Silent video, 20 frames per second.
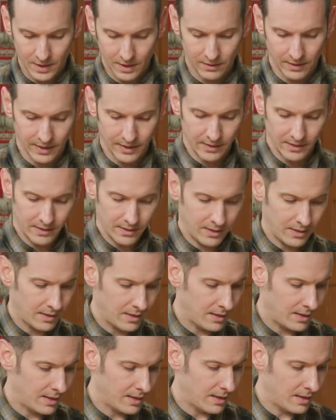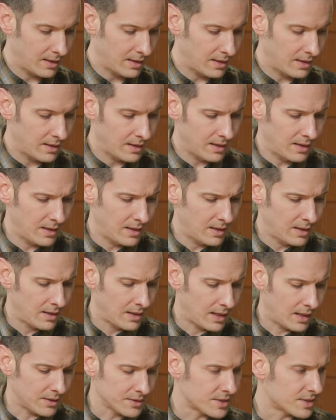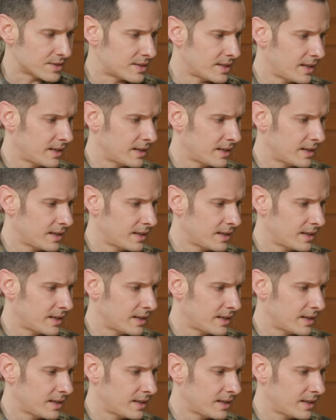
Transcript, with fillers: Alright, I'll just